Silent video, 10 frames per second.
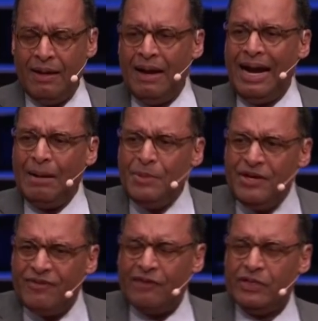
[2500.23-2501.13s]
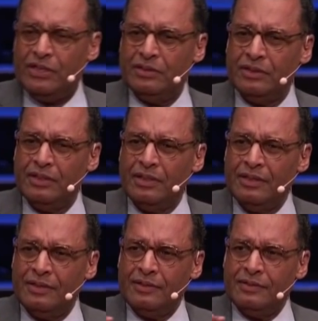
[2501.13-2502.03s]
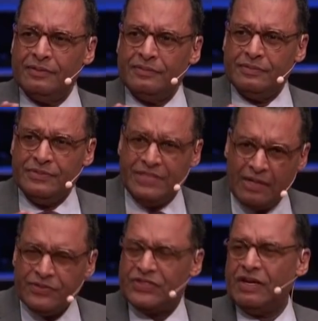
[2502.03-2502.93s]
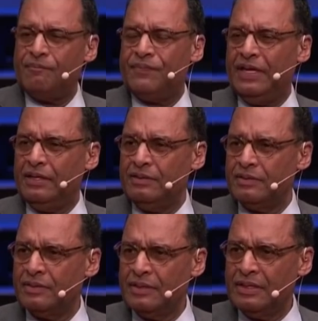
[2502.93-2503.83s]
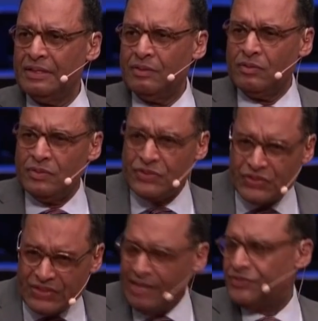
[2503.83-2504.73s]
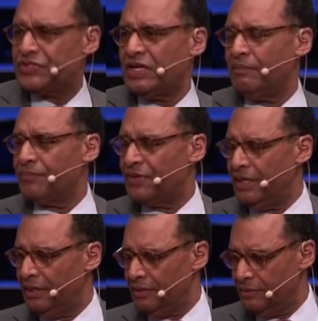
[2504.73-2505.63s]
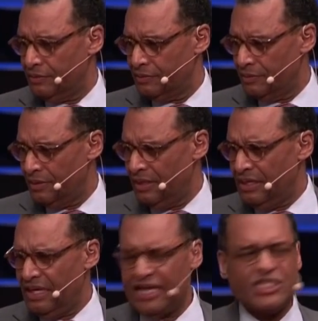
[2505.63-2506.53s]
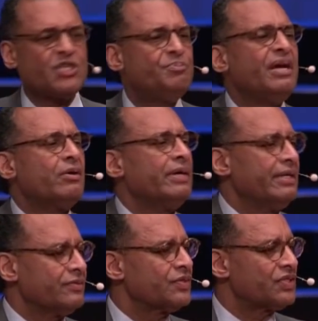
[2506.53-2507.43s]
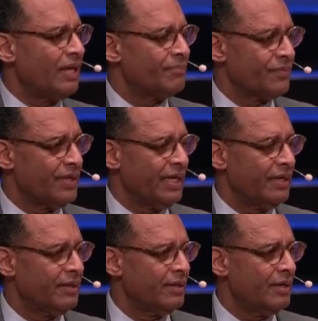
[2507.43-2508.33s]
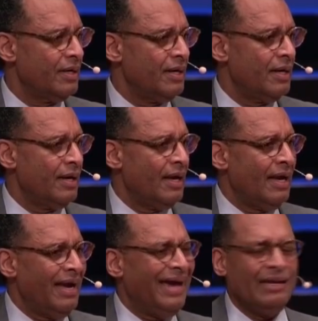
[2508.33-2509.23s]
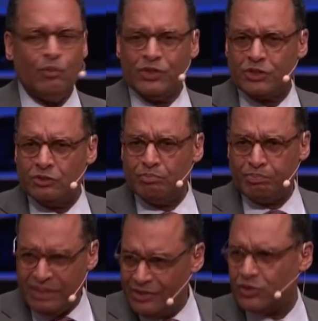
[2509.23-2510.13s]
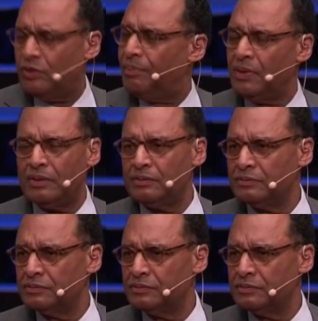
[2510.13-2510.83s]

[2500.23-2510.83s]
How many have ever done something, said something, experienced something, and it was pleasurable?